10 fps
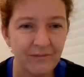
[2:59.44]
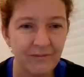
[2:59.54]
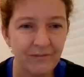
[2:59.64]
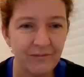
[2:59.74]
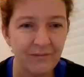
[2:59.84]

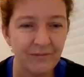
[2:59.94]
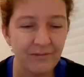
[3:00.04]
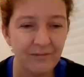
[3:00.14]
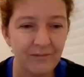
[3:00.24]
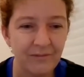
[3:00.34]

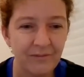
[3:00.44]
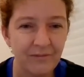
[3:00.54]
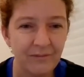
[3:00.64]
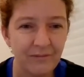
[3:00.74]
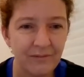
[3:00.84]

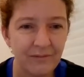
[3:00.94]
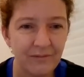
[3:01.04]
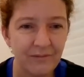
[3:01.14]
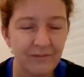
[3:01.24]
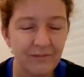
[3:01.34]

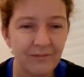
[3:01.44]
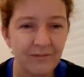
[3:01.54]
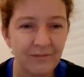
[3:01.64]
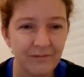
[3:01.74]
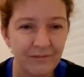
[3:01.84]

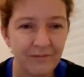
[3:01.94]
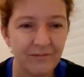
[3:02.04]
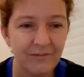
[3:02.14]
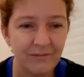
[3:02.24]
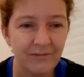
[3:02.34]

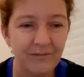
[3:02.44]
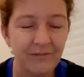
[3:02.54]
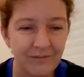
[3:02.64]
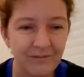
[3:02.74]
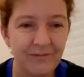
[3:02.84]

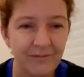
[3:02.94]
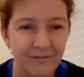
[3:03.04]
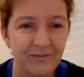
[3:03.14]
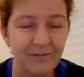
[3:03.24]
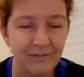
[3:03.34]

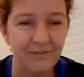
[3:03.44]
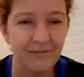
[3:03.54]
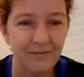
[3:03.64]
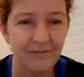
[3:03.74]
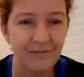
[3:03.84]

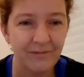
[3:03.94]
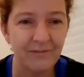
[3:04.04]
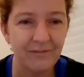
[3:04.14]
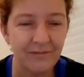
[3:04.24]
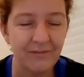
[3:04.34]

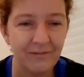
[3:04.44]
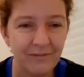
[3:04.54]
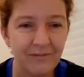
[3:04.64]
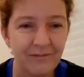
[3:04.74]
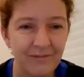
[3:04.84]

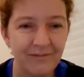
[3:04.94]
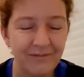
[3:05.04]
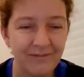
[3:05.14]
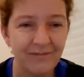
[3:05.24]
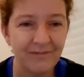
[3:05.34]

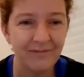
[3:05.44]
No words are spoken by the person on screen.